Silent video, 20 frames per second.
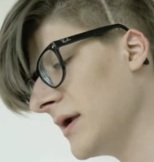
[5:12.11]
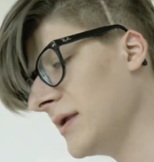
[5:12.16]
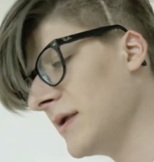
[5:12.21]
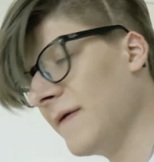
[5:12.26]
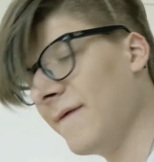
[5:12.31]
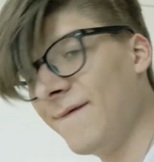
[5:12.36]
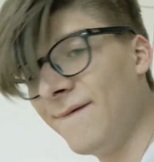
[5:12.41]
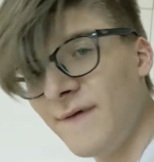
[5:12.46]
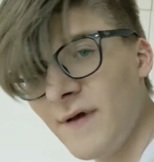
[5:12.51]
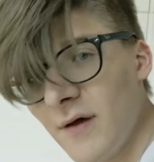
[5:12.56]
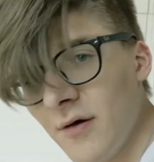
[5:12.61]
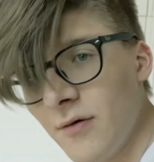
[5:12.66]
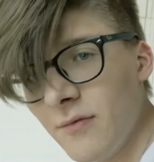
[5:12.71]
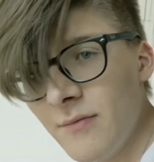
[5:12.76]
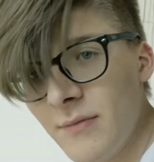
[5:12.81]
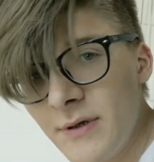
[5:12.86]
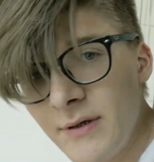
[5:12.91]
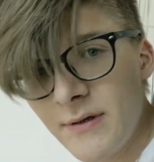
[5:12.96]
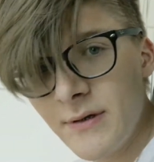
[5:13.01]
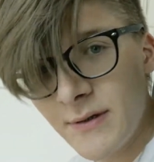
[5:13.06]
the
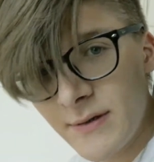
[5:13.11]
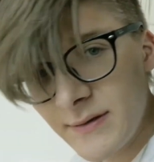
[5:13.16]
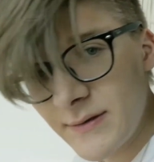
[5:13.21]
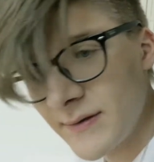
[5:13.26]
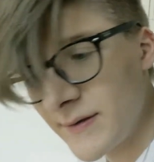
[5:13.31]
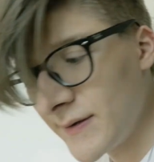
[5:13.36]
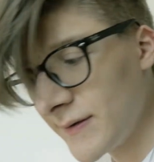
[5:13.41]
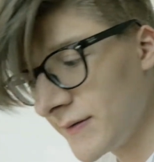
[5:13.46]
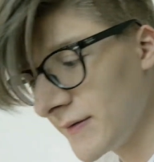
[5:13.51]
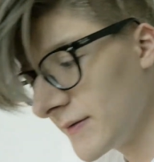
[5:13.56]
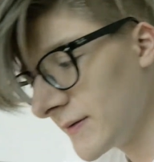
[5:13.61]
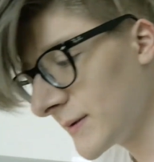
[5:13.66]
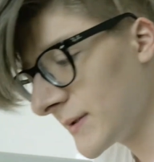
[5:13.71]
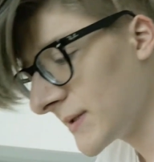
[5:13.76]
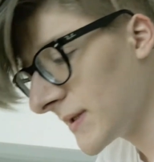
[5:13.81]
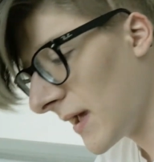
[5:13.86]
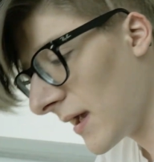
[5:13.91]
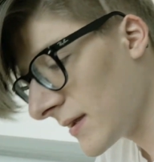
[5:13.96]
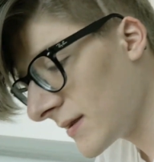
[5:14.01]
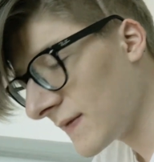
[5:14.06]
film to
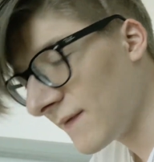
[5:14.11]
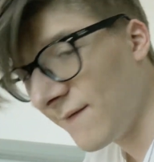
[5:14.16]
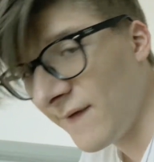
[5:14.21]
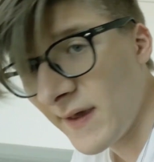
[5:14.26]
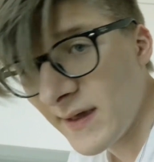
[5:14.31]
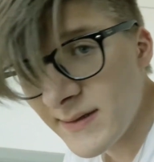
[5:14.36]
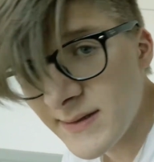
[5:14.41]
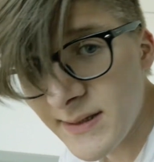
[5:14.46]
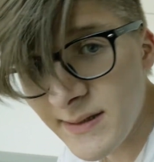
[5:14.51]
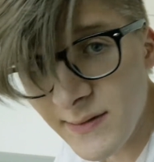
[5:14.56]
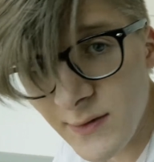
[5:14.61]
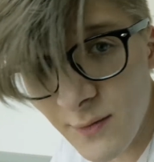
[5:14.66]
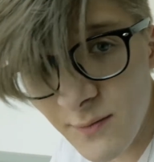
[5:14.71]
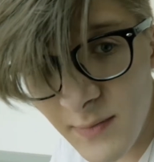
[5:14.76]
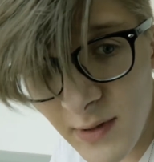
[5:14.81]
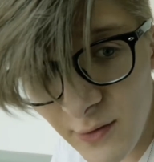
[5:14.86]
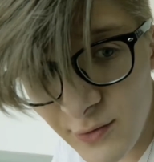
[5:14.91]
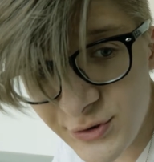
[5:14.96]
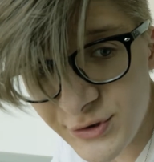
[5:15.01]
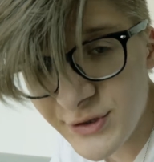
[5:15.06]
set things into
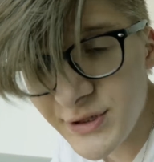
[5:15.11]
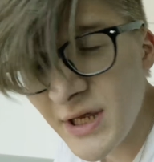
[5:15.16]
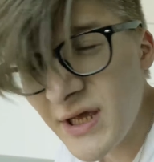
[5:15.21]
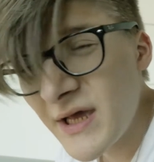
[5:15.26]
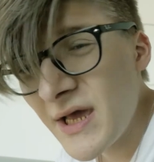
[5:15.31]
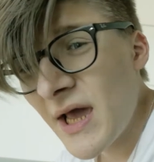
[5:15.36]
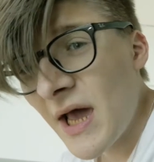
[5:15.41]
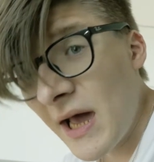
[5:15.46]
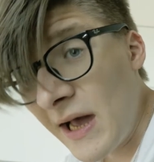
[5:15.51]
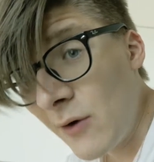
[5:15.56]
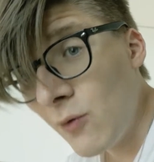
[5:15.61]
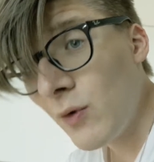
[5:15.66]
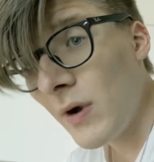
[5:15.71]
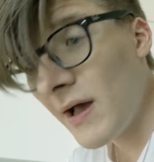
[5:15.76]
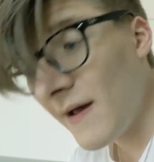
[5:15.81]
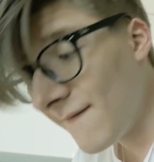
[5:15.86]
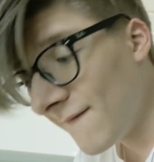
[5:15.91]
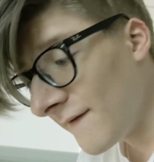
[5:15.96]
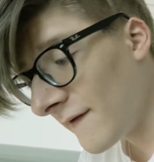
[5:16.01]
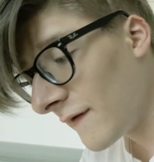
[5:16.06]
motion.
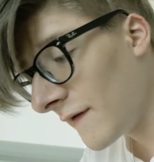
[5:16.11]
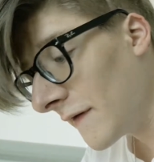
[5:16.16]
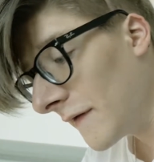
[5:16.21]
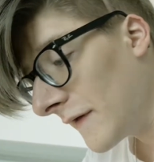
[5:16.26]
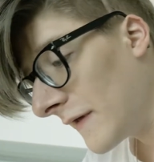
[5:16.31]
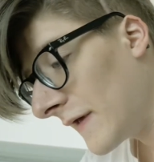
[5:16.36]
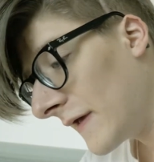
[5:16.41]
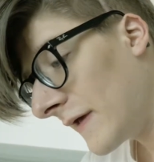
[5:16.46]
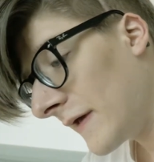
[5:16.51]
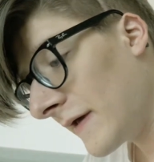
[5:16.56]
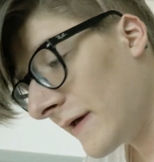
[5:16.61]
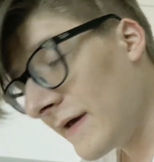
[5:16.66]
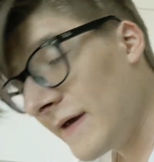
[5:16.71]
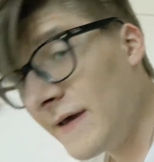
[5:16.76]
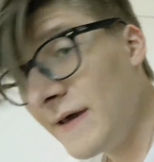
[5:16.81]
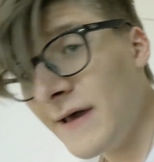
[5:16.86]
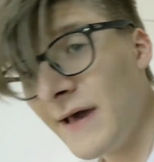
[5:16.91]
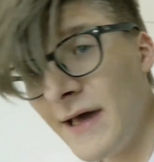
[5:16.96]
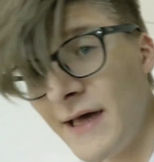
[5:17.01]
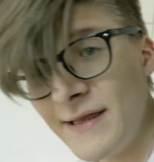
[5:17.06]
However,
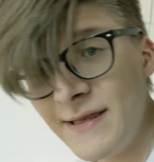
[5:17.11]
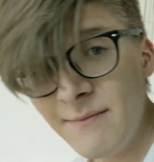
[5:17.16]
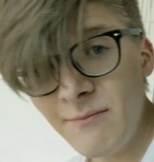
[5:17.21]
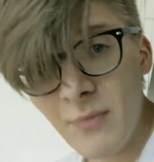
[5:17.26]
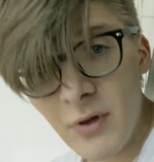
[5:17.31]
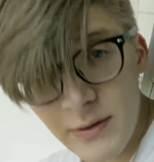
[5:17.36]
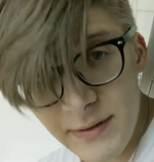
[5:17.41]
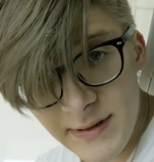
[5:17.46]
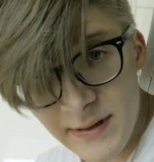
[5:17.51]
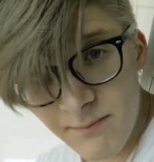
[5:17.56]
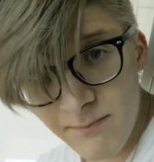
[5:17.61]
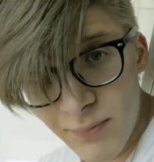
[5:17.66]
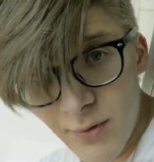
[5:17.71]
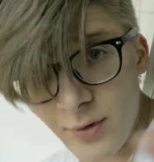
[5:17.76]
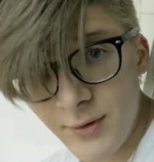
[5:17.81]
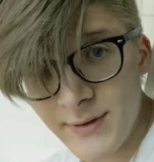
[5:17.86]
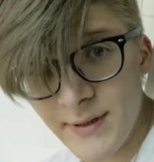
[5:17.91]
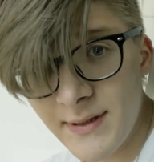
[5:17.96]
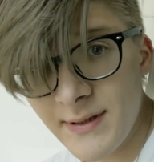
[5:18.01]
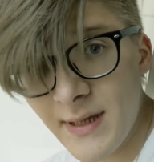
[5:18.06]
yeah, the most
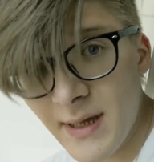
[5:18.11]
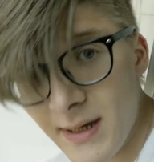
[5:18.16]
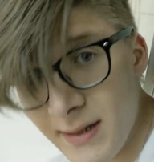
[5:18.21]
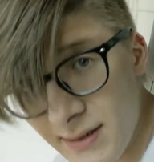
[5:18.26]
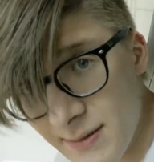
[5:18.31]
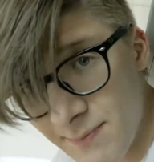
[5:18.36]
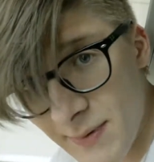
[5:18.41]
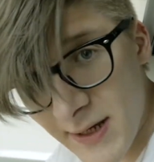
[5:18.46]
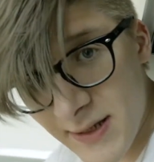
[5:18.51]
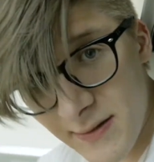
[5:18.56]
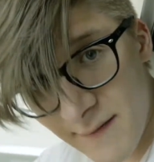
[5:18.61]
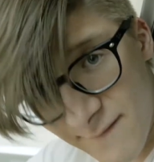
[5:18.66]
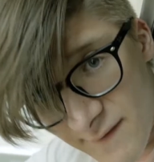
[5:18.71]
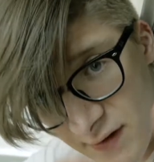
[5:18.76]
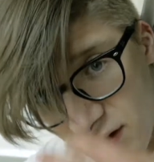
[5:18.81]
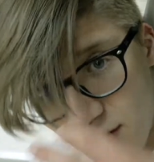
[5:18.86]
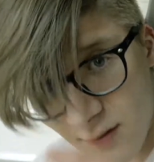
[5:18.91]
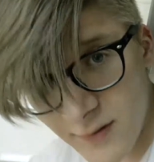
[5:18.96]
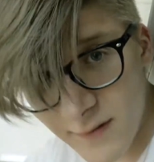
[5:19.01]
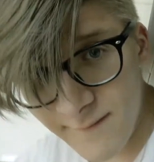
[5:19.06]
important aspect of
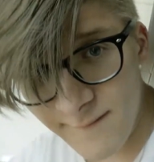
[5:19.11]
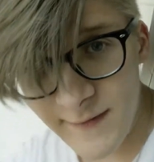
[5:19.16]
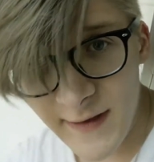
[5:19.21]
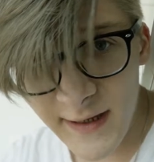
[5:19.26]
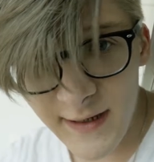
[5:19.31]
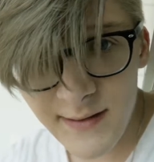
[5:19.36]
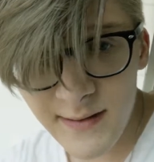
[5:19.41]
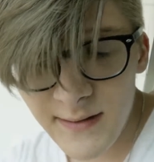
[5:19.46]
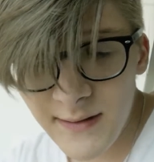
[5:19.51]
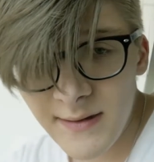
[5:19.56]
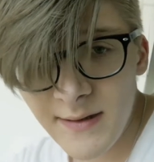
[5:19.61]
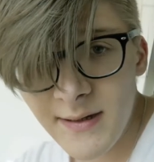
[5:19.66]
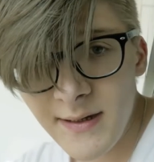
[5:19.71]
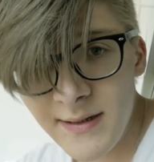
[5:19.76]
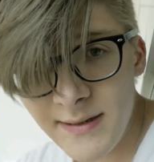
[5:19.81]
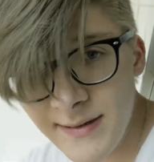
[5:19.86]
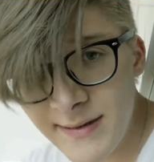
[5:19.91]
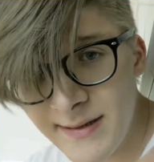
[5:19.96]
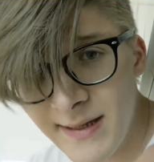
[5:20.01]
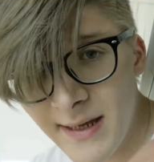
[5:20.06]
a conflict
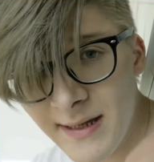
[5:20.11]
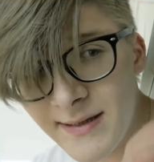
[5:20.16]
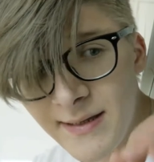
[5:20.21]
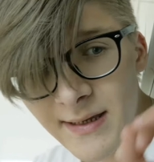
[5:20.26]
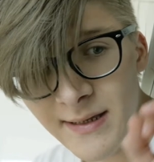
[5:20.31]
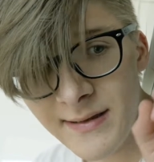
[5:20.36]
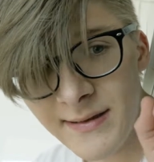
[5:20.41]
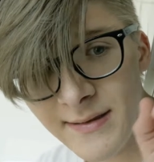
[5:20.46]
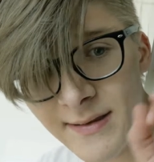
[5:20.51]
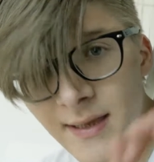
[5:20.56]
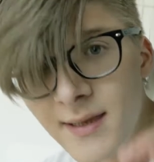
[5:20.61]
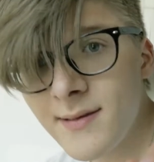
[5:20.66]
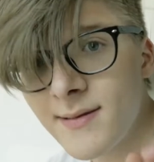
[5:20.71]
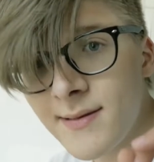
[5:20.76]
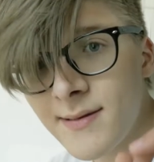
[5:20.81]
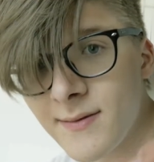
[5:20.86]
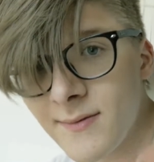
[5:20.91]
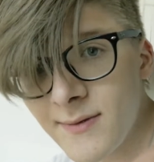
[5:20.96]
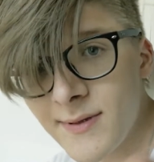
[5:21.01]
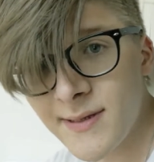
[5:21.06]
is that it
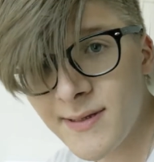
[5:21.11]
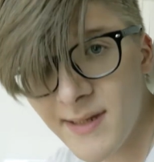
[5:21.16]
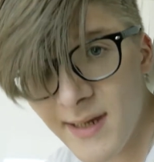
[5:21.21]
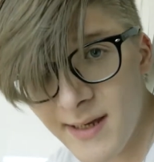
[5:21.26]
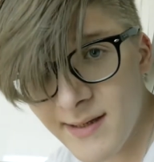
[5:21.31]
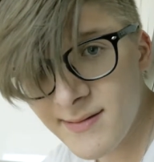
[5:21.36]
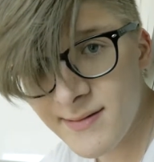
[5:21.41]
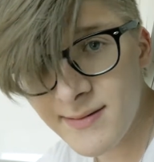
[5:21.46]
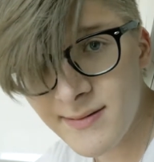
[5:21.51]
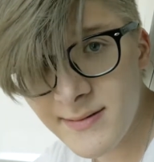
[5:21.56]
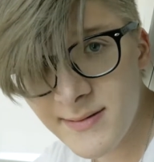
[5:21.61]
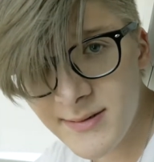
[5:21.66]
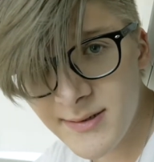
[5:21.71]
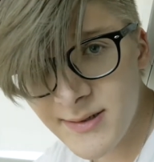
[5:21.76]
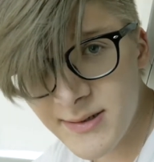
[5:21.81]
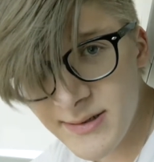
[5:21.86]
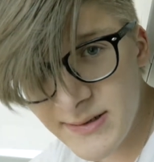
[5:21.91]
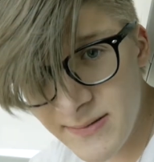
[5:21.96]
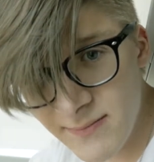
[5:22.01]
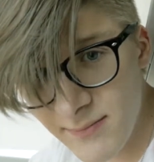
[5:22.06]
needs to set
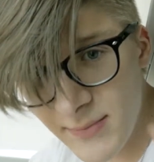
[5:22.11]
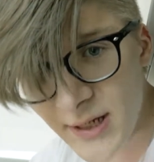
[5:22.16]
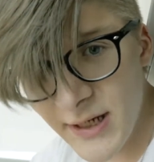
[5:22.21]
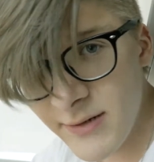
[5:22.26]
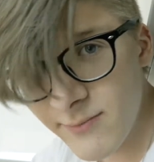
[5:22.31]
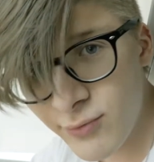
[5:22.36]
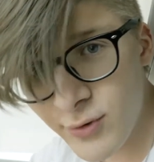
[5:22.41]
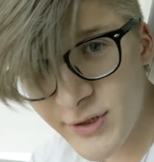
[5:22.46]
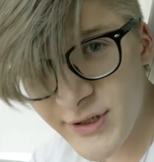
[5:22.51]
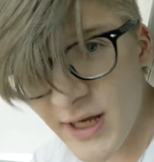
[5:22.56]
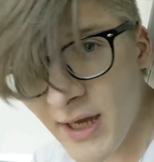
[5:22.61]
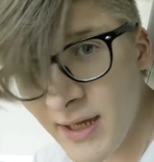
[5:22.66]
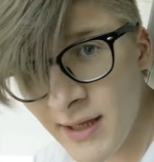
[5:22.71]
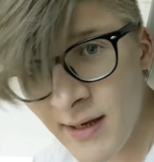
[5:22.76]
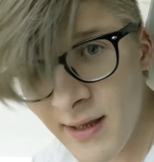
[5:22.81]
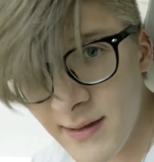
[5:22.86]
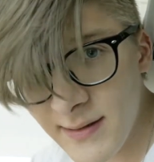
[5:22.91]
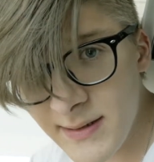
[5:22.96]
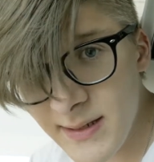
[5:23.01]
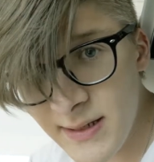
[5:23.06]
the main
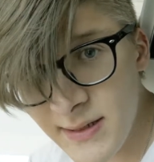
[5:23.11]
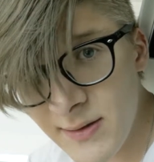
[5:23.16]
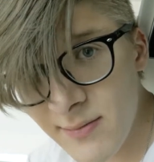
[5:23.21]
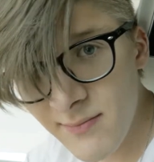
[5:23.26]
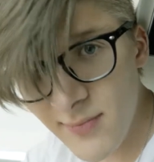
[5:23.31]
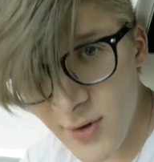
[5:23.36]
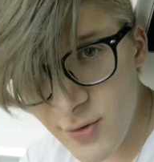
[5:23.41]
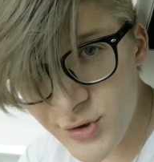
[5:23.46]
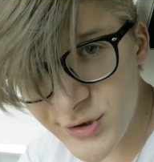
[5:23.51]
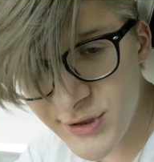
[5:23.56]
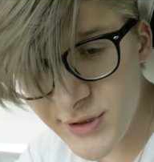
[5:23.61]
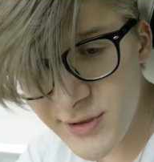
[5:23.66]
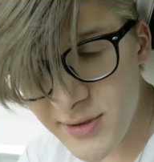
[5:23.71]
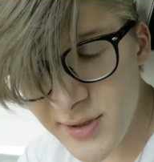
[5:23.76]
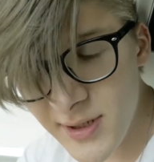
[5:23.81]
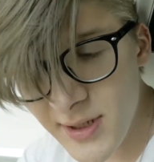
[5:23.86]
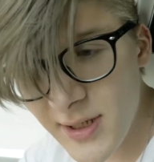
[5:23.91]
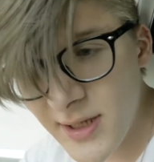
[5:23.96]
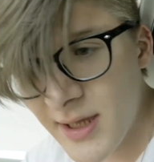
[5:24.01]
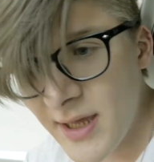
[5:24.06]
protagonist into motion.